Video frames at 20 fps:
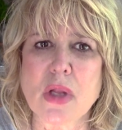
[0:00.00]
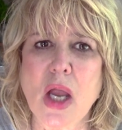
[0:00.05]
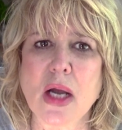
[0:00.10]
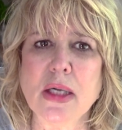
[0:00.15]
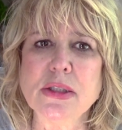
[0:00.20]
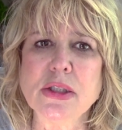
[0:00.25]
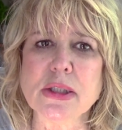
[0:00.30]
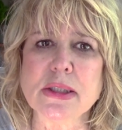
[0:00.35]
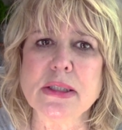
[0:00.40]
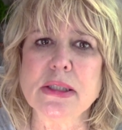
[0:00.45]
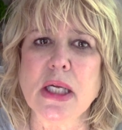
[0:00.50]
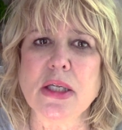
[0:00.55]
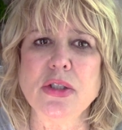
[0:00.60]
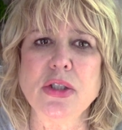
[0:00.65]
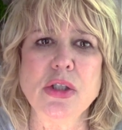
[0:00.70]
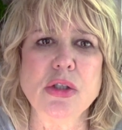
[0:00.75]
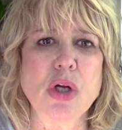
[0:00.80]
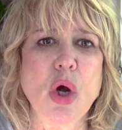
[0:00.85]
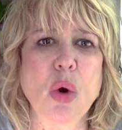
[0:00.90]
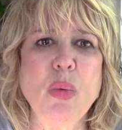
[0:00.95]
I just
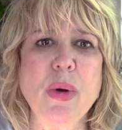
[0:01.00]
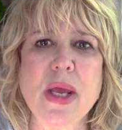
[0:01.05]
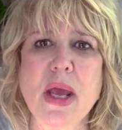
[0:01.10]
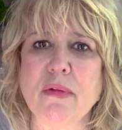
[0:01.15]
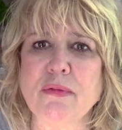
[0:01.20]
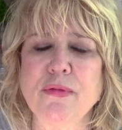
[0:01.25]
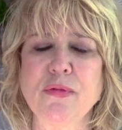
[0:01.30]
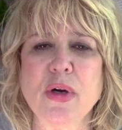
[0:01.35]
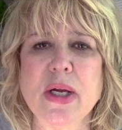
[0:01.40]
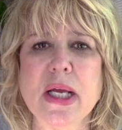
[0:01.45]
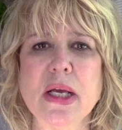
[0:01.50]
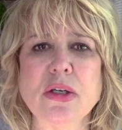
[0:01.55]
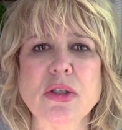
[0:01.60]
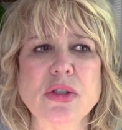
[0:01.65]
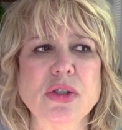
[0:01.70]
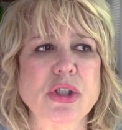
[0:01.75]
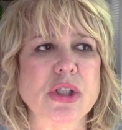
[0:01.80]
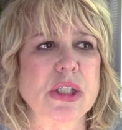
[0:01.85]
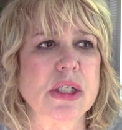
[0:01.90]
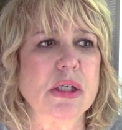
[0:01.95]
said, you know, we have free
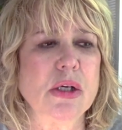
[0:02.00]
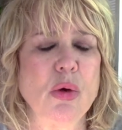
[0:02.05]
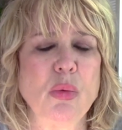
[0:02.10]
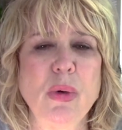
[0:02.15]
energy,